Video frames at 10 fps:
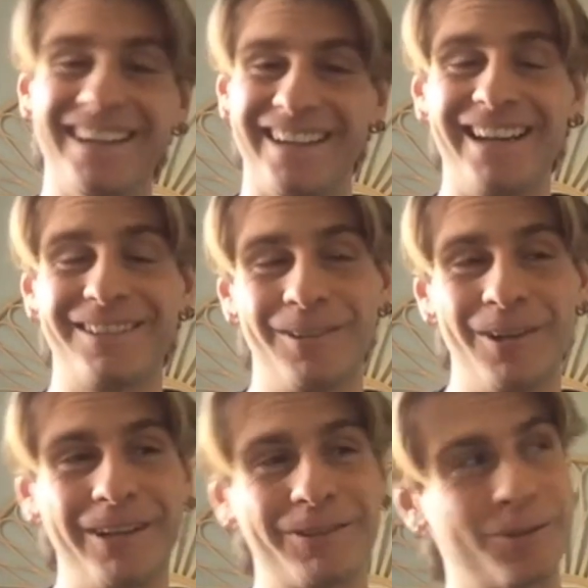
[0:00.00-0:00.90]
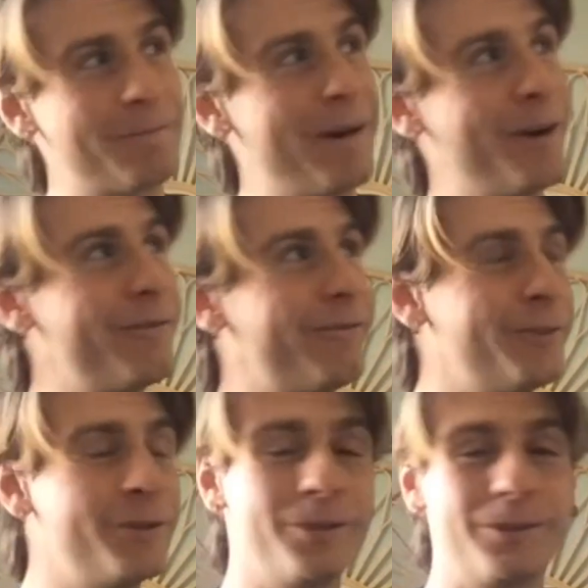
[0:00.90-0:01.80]
yeah, I had to learn how to cook
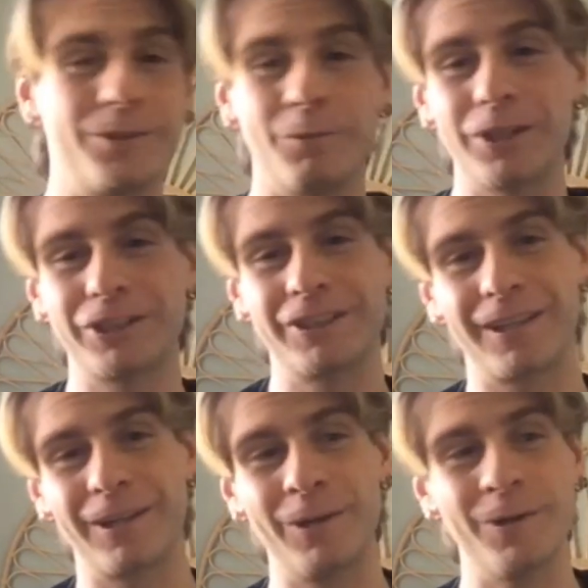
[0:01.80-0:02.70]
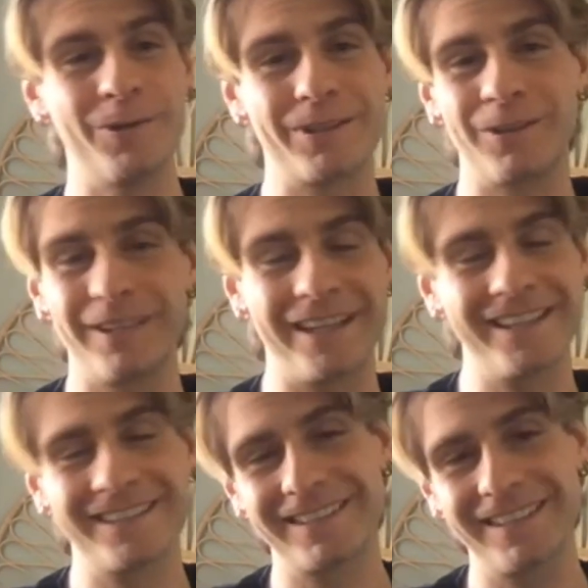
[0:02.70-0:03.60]
my own food, to wash the clothes,
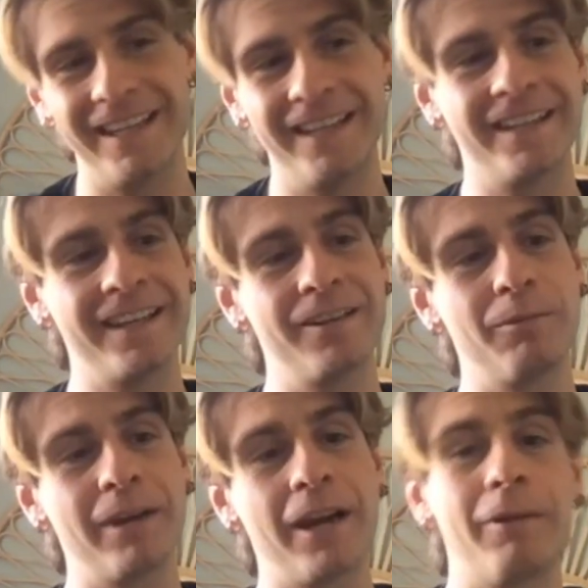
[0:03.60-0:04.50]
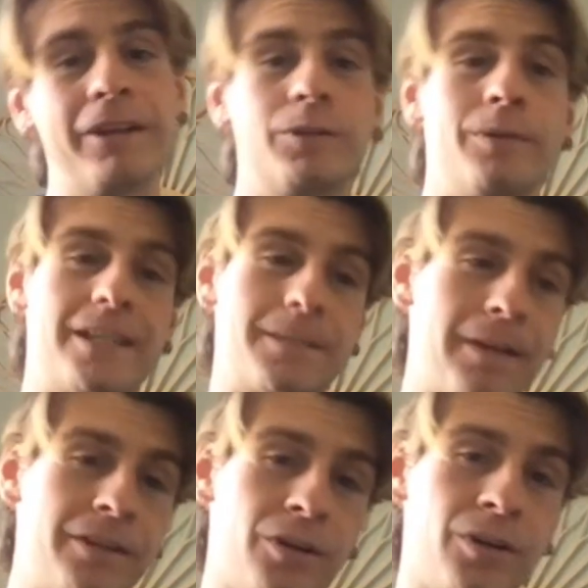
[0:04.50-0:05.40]
all that. And then when I went
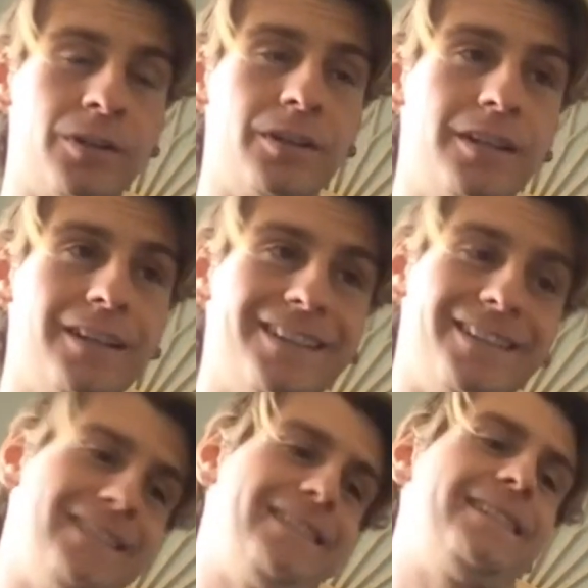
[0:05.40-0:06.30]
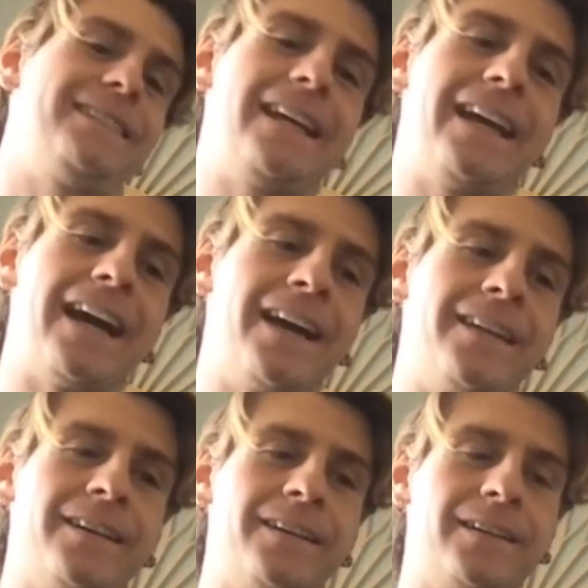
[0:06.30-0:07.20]
to Espanyol,
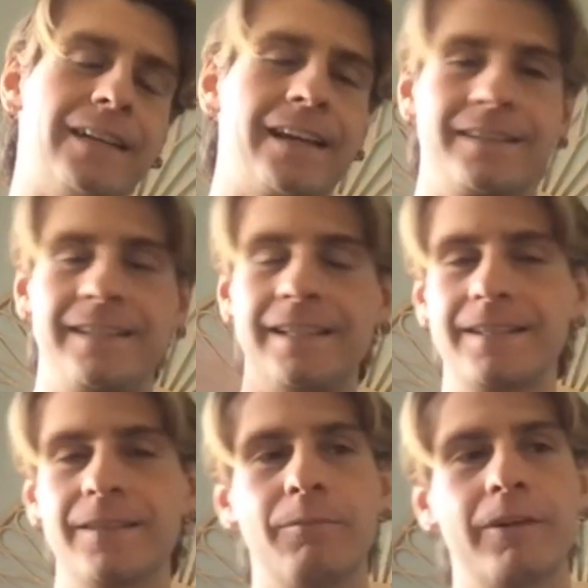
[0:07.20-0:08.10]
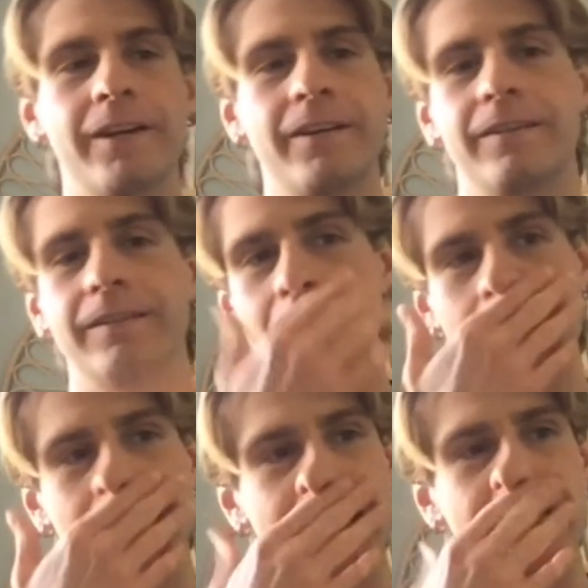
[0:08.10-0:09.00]
they had a system where
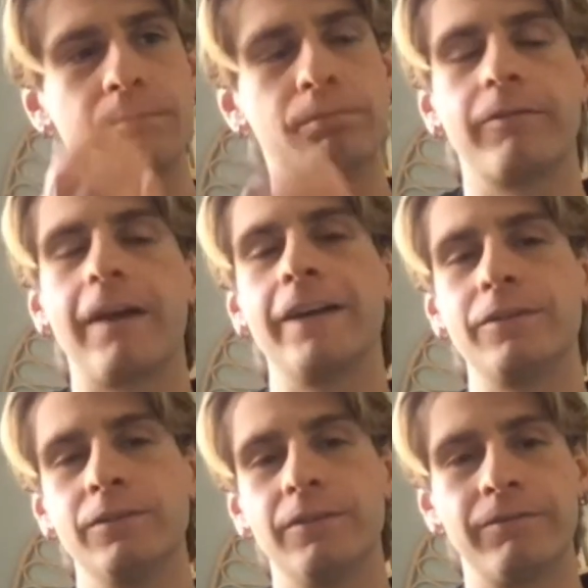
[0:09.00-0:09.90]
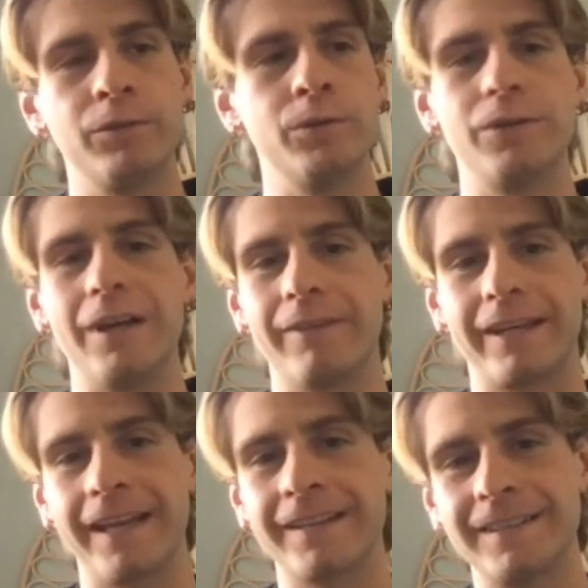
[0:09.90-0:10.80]
they provide you the food.
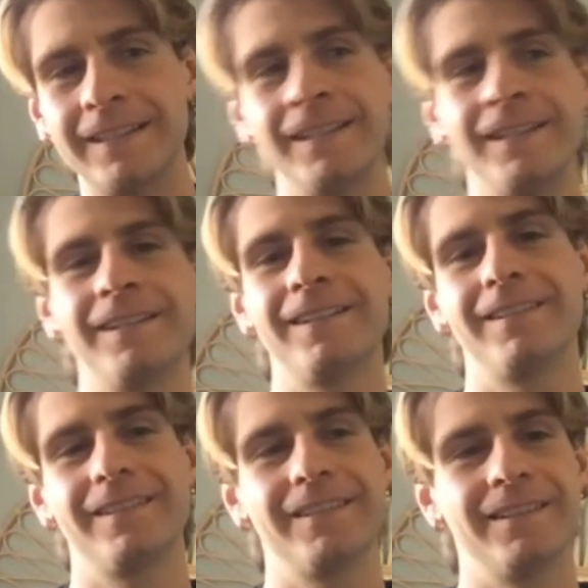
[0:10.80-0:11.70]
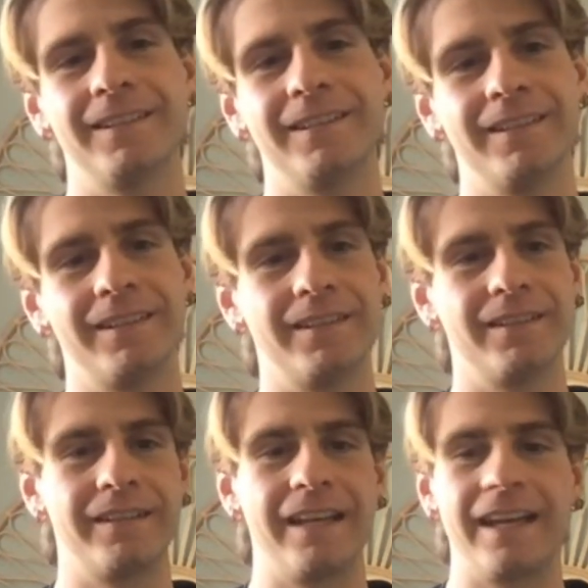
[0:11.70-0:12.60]
You have a canteen.
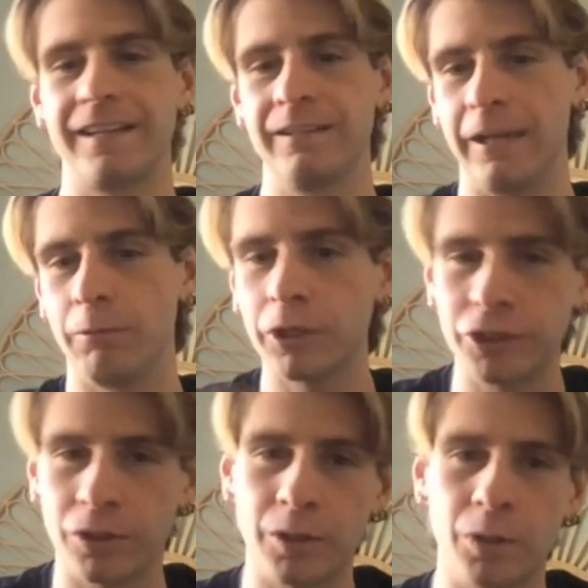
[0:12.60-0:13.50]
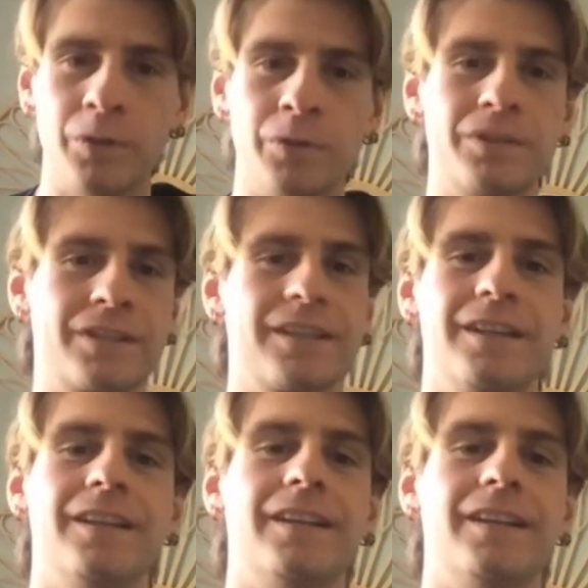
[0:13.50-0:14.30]
They wash your clothes.